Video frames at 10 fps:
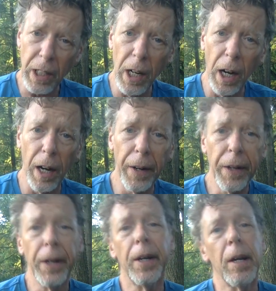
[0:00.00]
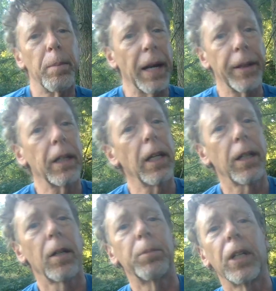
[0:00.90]
Uh, but I think he
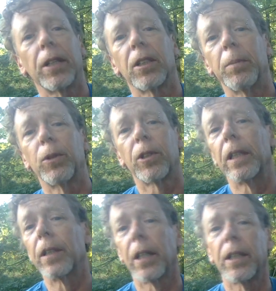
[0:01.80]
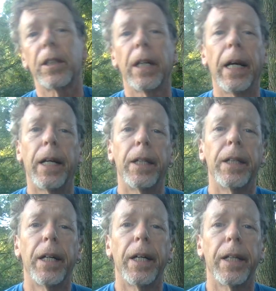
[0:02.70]
ended up saying some interesting things,
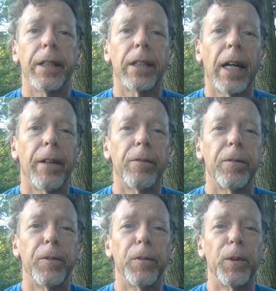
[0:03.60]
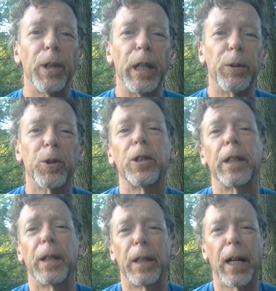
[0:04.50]
and it's kind of
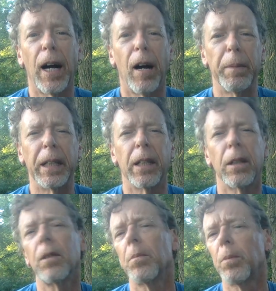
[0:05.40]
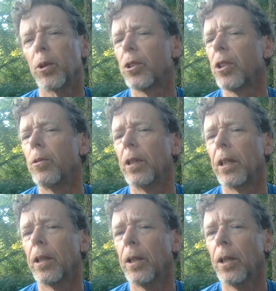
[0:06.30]
interesting, calming persona.